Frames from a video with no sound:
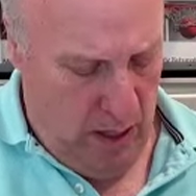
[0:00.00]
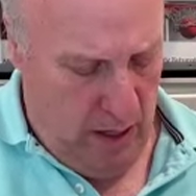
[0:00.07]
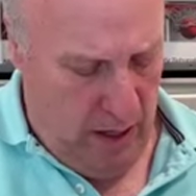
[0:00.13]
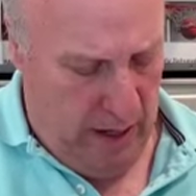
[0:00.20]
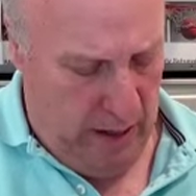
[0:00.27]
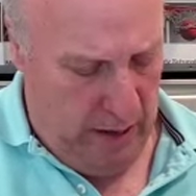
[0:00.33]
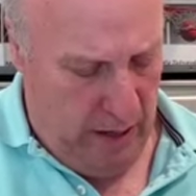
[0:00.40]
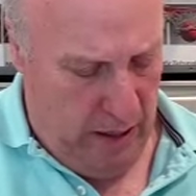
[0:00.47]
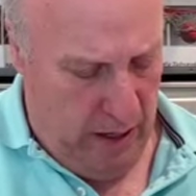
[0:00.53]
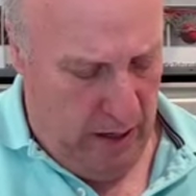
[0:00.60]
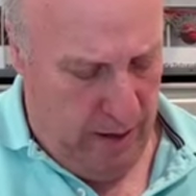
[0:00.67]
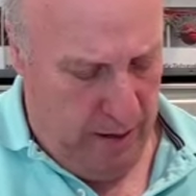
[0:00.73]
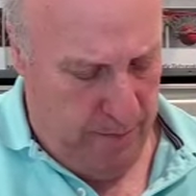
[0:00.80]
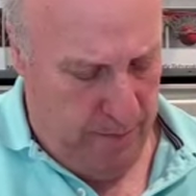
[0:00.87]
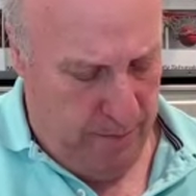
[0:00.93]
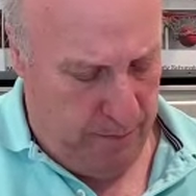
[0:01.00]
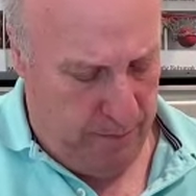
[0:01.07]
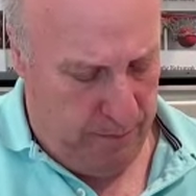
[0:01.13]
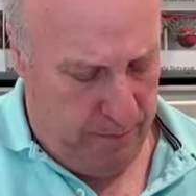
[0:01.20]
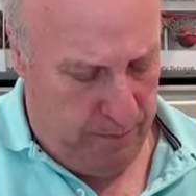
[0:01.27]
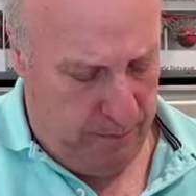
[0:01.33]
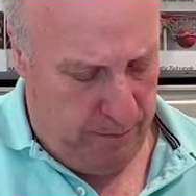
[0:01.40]
And
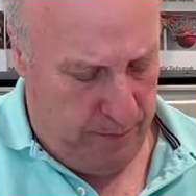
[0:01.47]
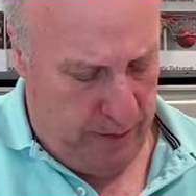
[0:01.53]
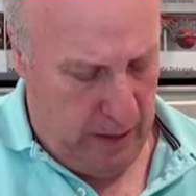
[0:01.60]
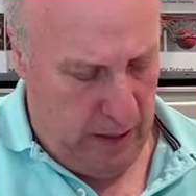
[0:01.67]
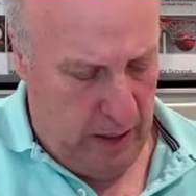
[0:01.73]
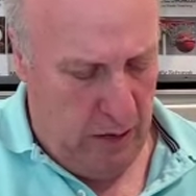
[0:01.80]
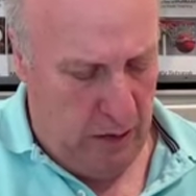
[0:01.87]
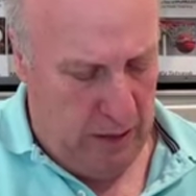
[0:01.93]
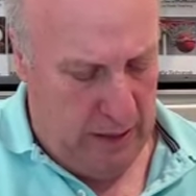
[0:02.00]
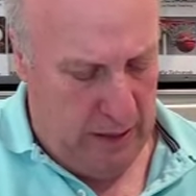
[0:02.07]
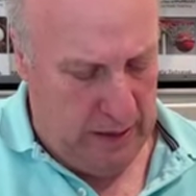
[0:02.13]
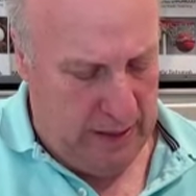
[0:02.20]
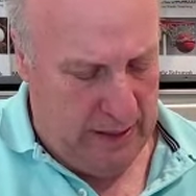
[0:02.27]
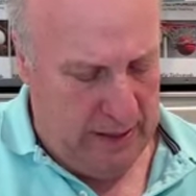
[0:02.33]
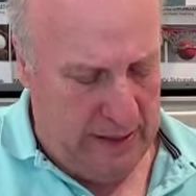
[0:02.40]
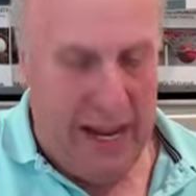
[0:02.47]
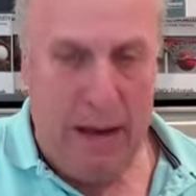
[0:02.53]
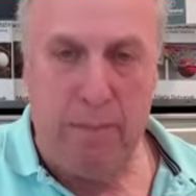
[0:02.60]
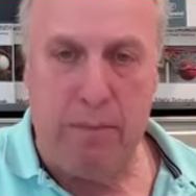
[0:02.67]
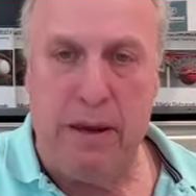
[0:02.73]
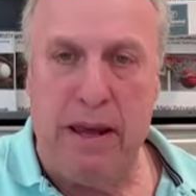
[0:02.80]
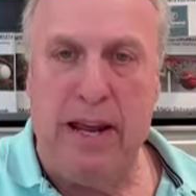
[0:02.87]
it's
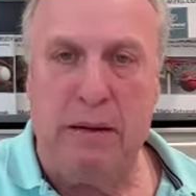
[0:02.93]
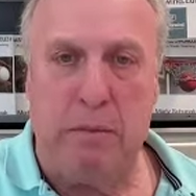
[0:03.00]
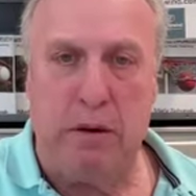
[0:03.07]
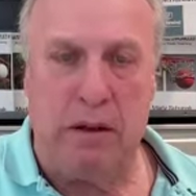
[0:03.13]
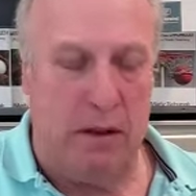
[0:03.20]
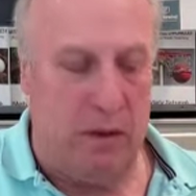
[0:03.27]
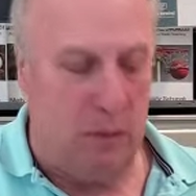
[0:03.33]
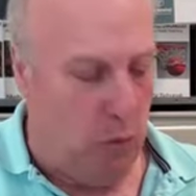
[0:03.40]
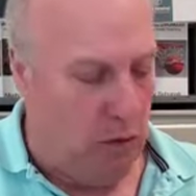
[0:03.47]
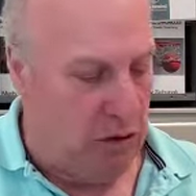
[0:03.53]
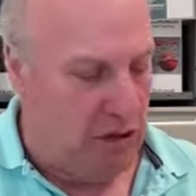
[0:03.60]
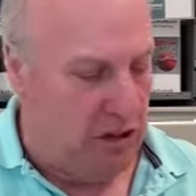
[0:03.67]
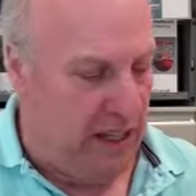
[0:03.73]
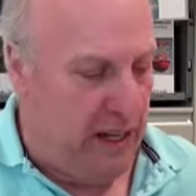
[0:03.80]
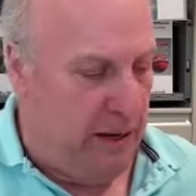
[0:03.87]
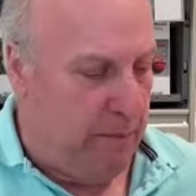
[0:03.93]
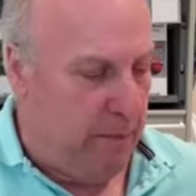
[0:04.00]
not bad, but we'll see.